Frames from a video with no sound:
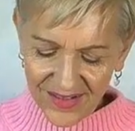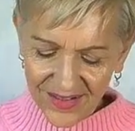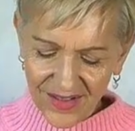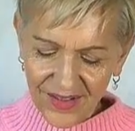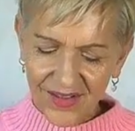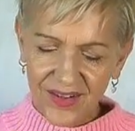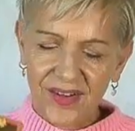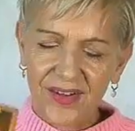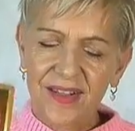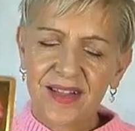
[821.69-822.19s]

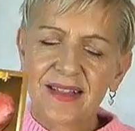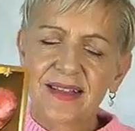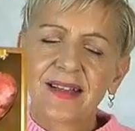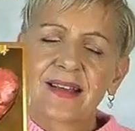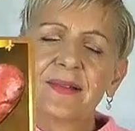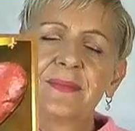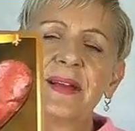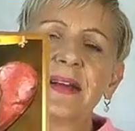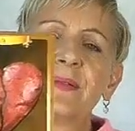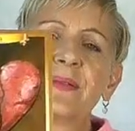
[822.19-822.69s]
gosh, it's
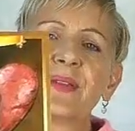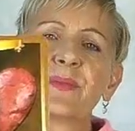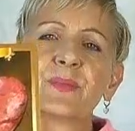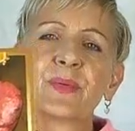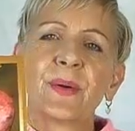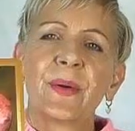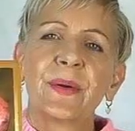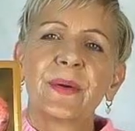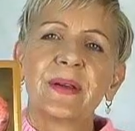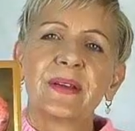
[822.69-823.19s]
come out with a
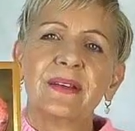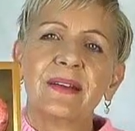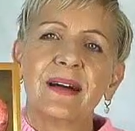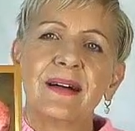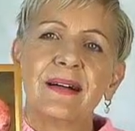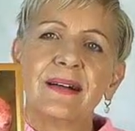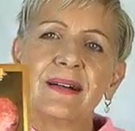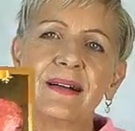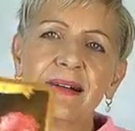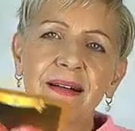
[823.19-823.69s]
broken
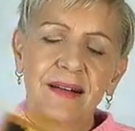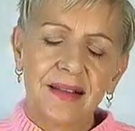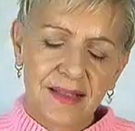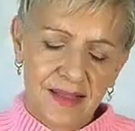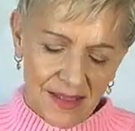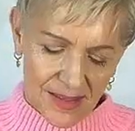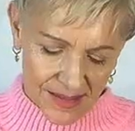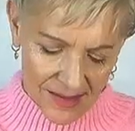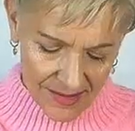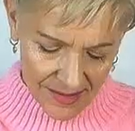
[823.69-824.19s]

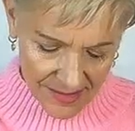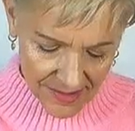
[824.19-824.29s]
heart.